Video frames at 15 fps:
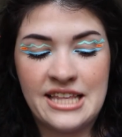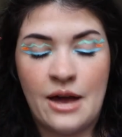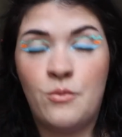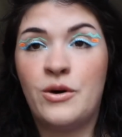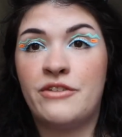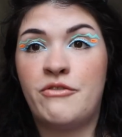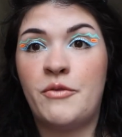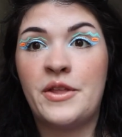that
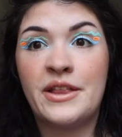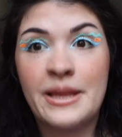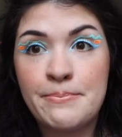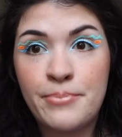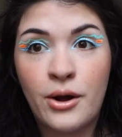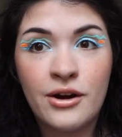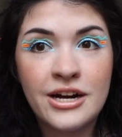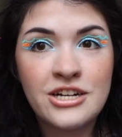one from the
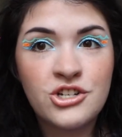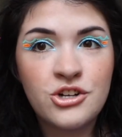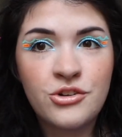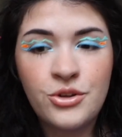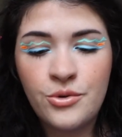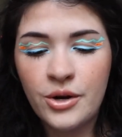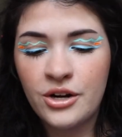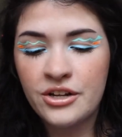Lip Bar I
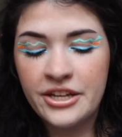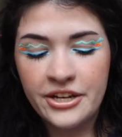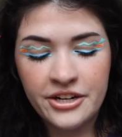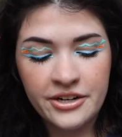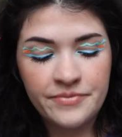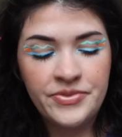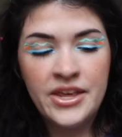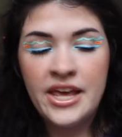showed you
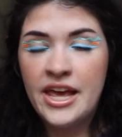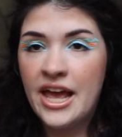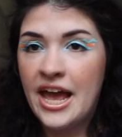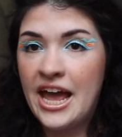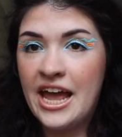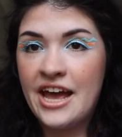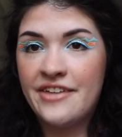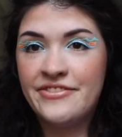earlier,
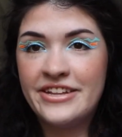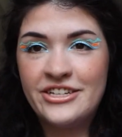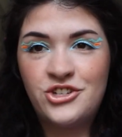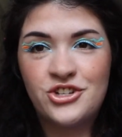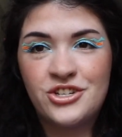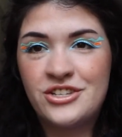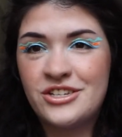and this just